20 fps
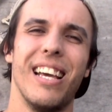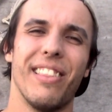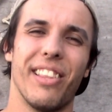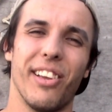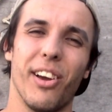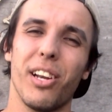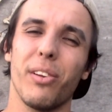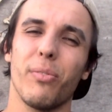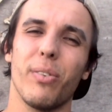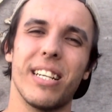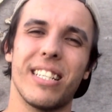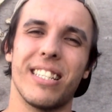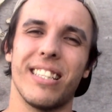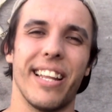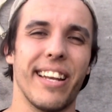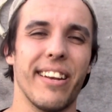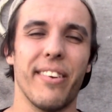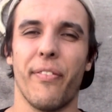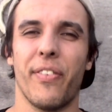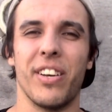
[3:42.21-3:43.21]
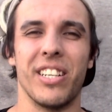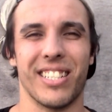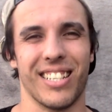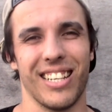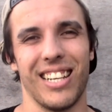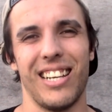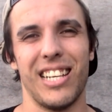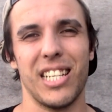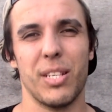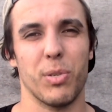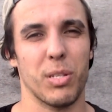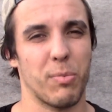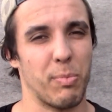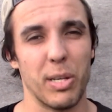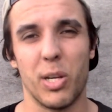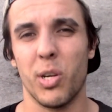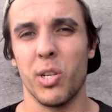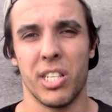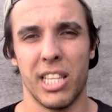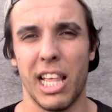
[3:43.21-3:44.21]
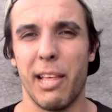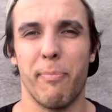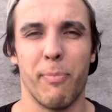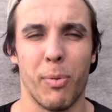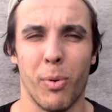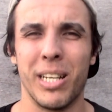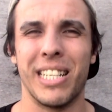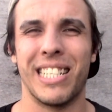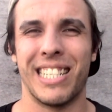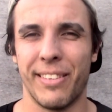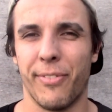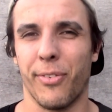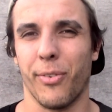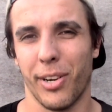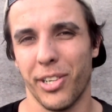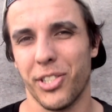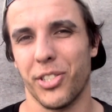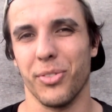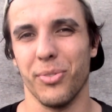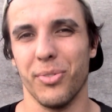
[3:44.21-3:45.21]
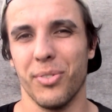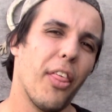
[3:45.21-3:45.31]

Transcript: The only reason they didn't finish last was because of their points differential.